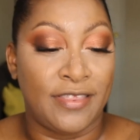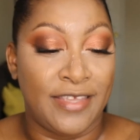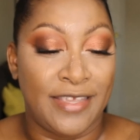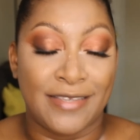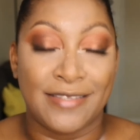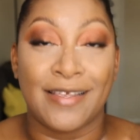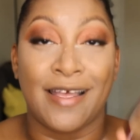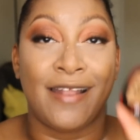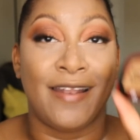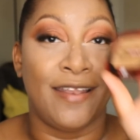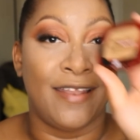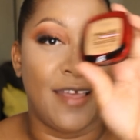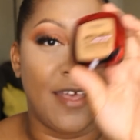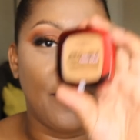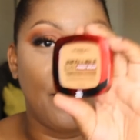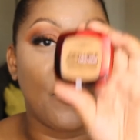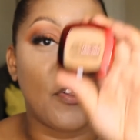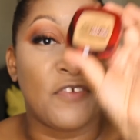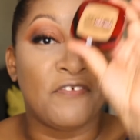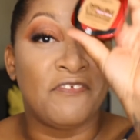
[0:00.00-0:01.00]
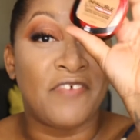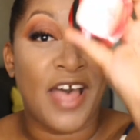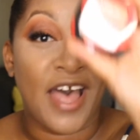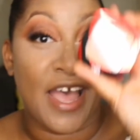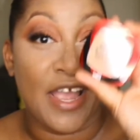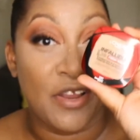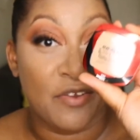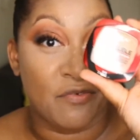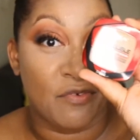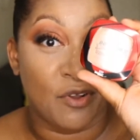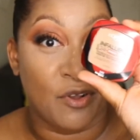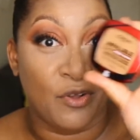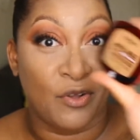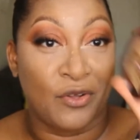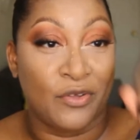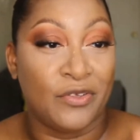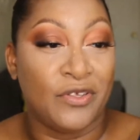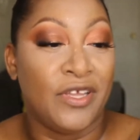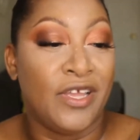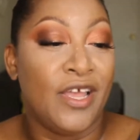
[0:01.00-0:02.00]
this another
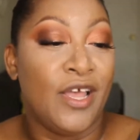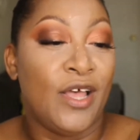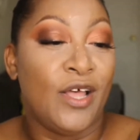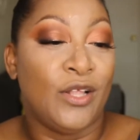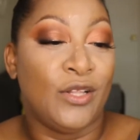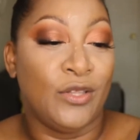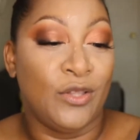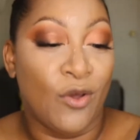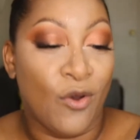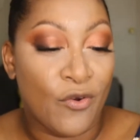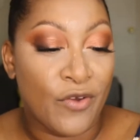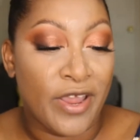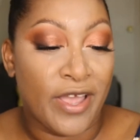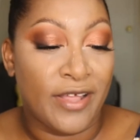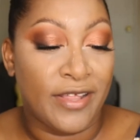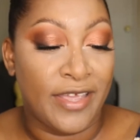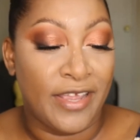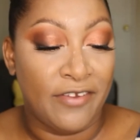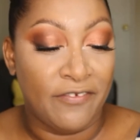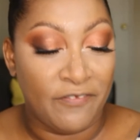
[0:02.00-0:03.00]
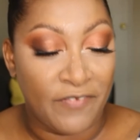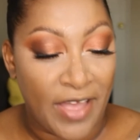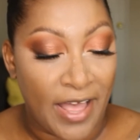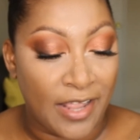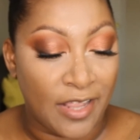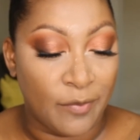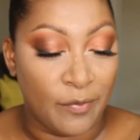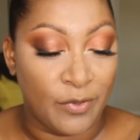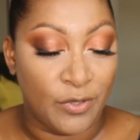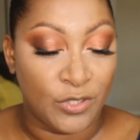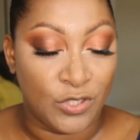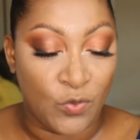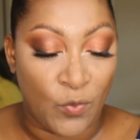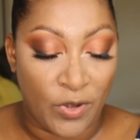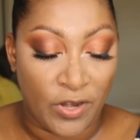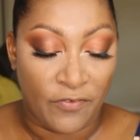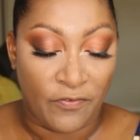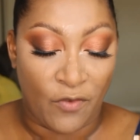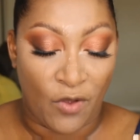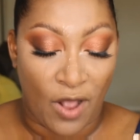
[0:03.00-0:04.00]
viral L'Oreal Infallible
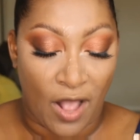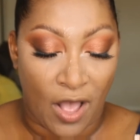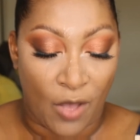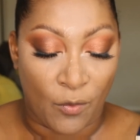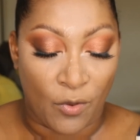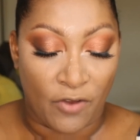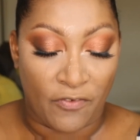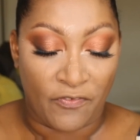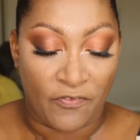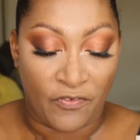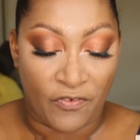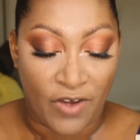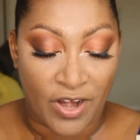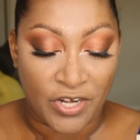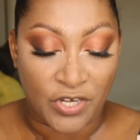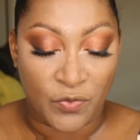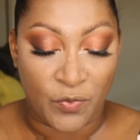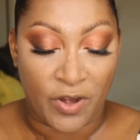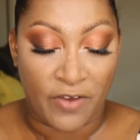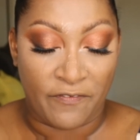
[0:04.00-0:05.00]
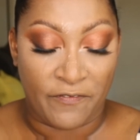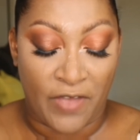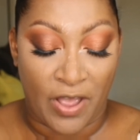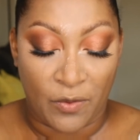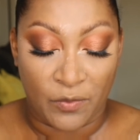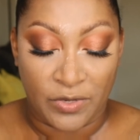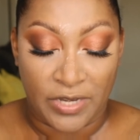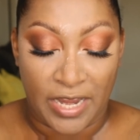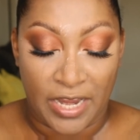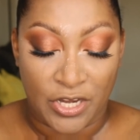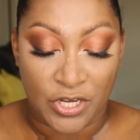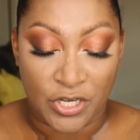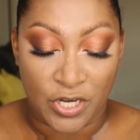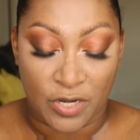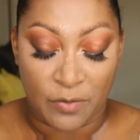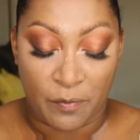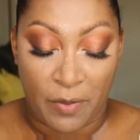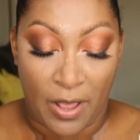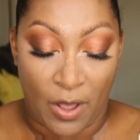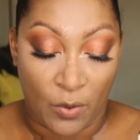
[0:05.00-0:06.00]
24-hour Fresh Wear
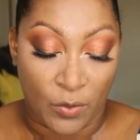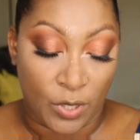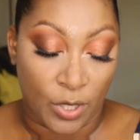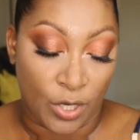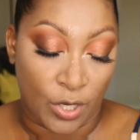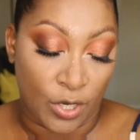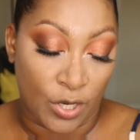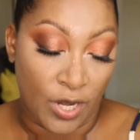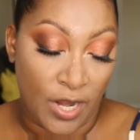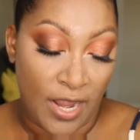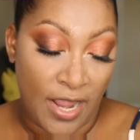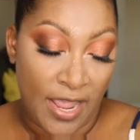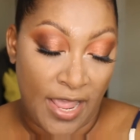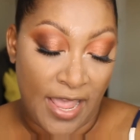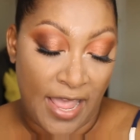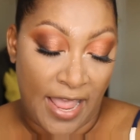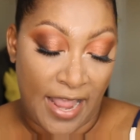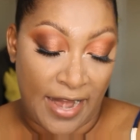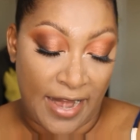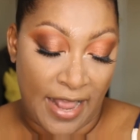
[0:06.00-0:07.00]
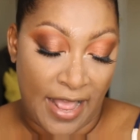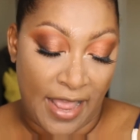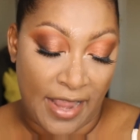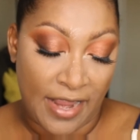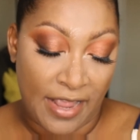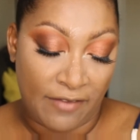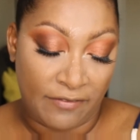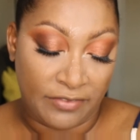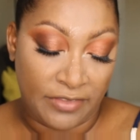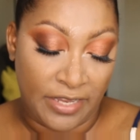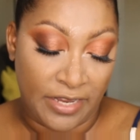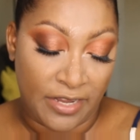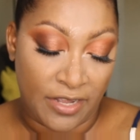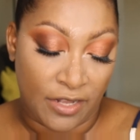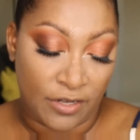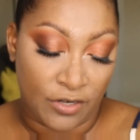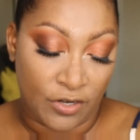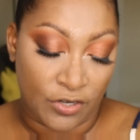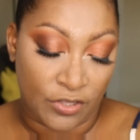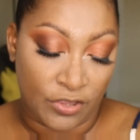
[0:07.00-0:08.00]
Foundation Powder, and I have the
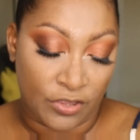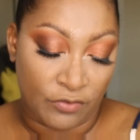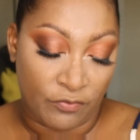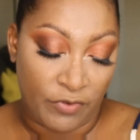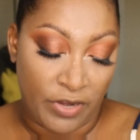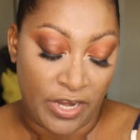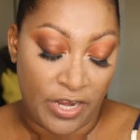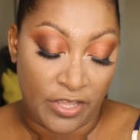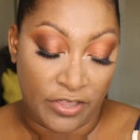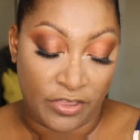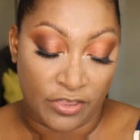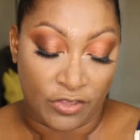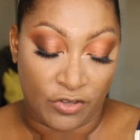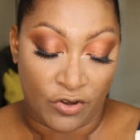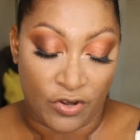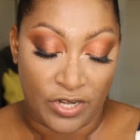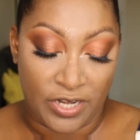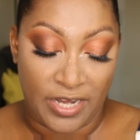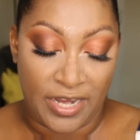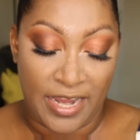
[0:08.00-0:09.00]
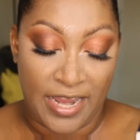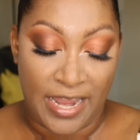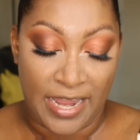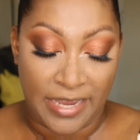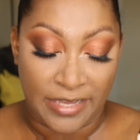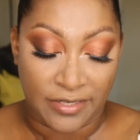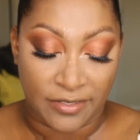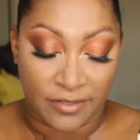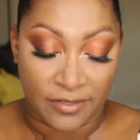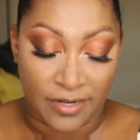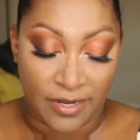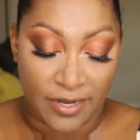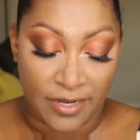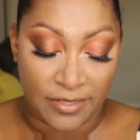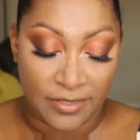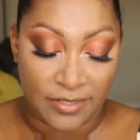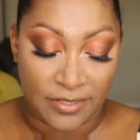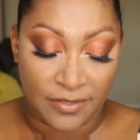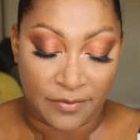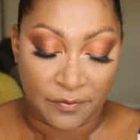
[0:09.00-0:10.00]
color 330
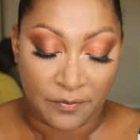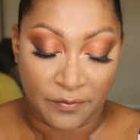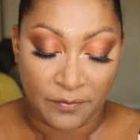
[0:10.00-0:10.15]
Hazelnut.